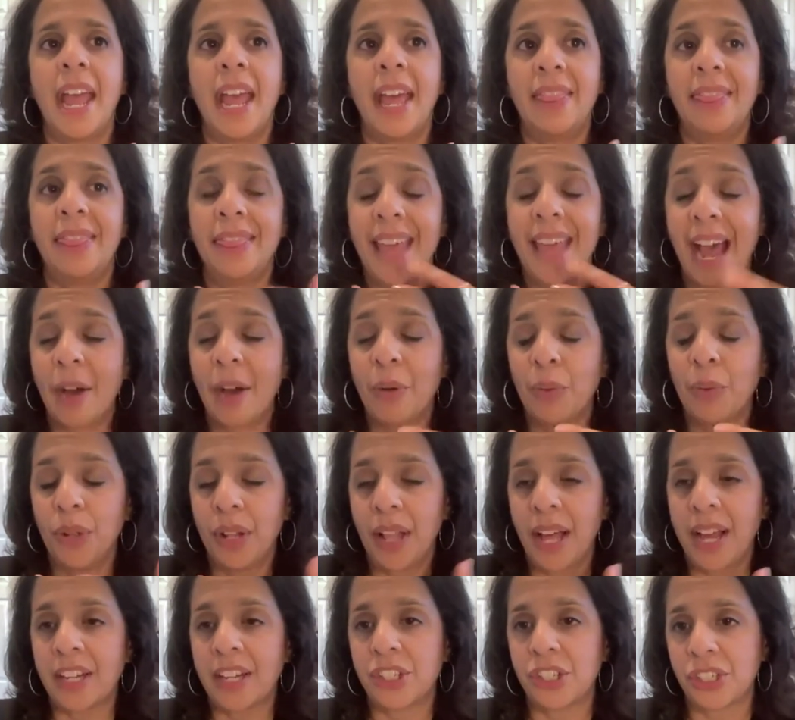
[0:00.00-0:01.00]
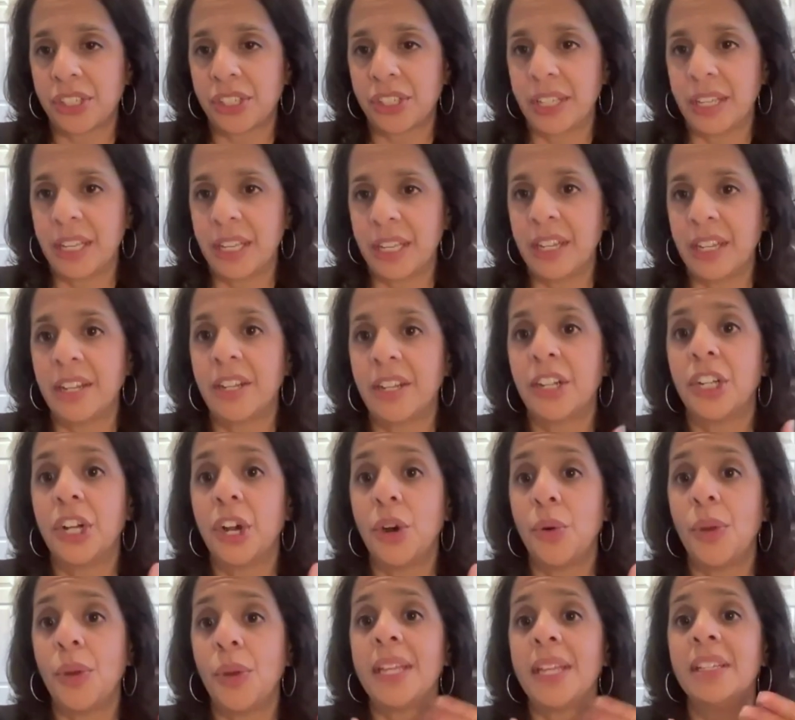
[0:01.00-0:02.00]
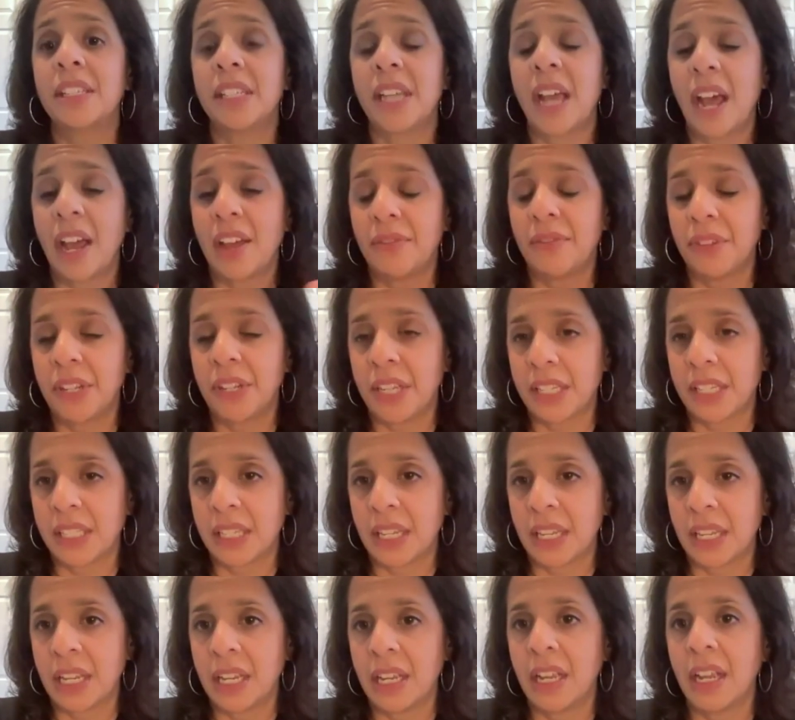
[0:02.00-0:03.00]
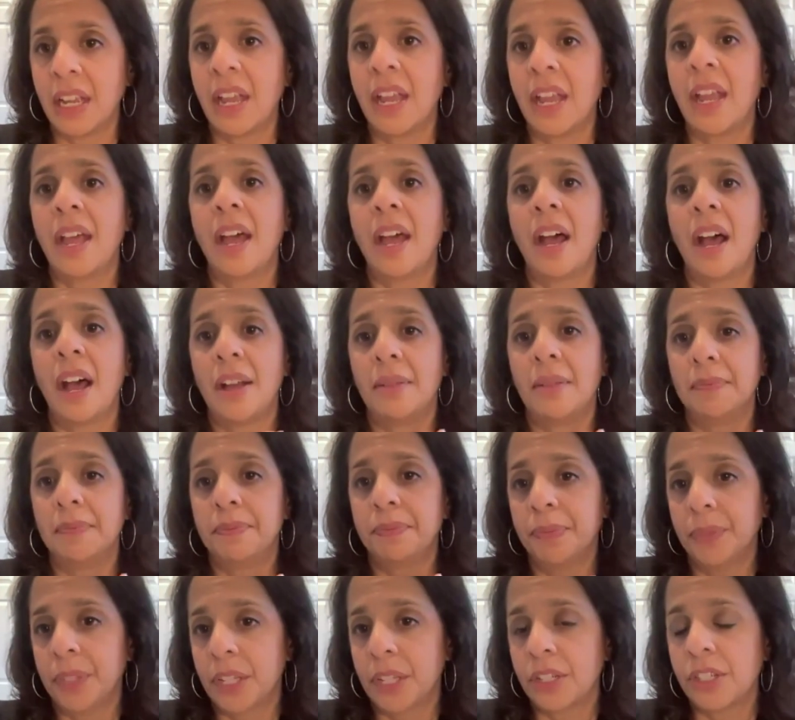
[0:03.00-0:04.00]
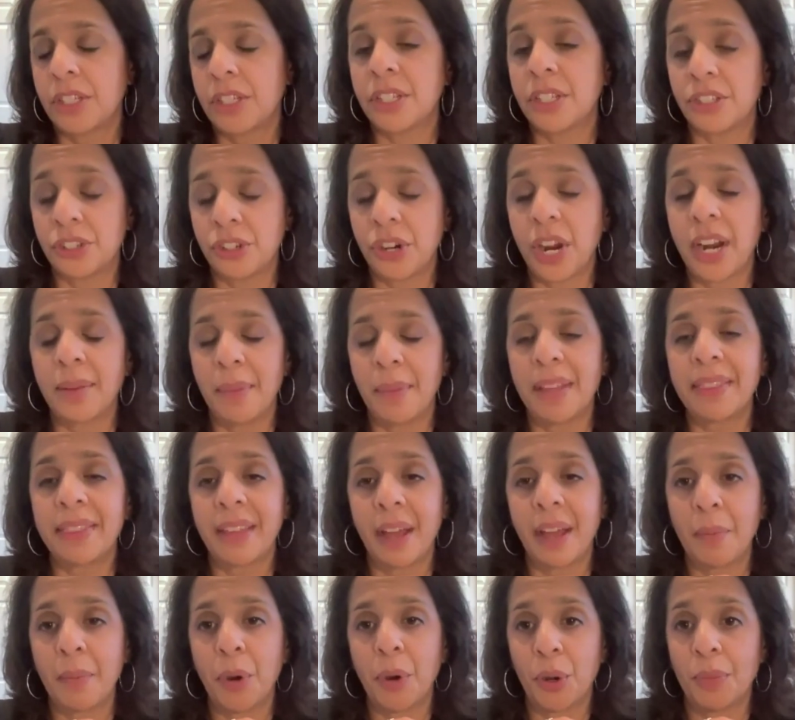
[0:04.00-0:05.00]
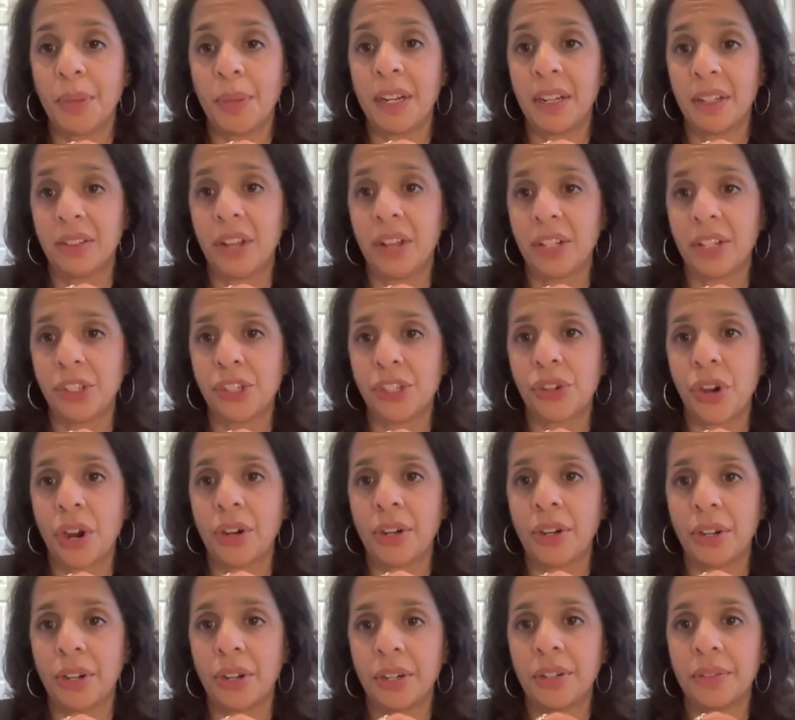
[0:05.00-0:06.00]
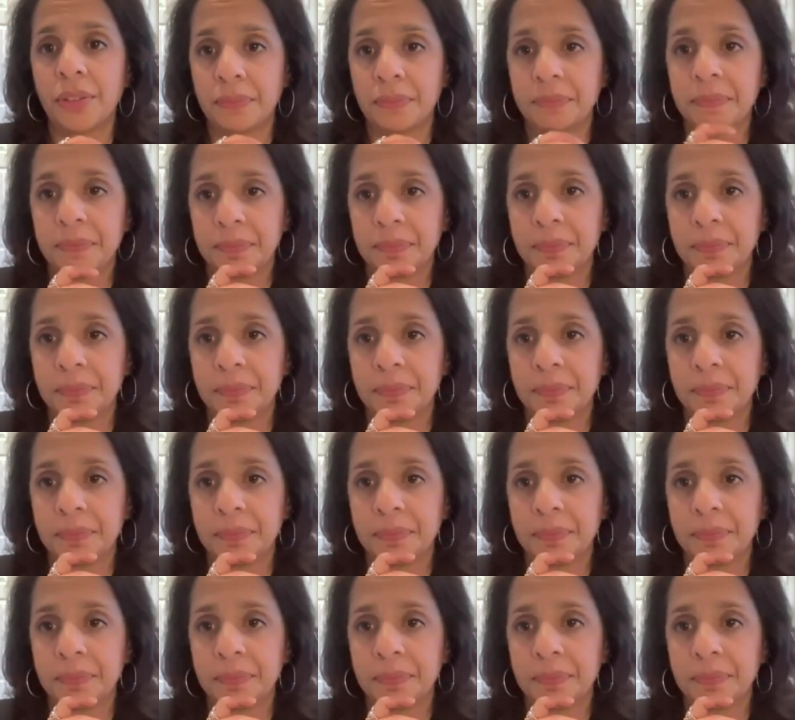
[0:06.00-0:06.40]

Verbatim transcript: And that will actually go into advocacy um, to try to make that permit a lot stronger.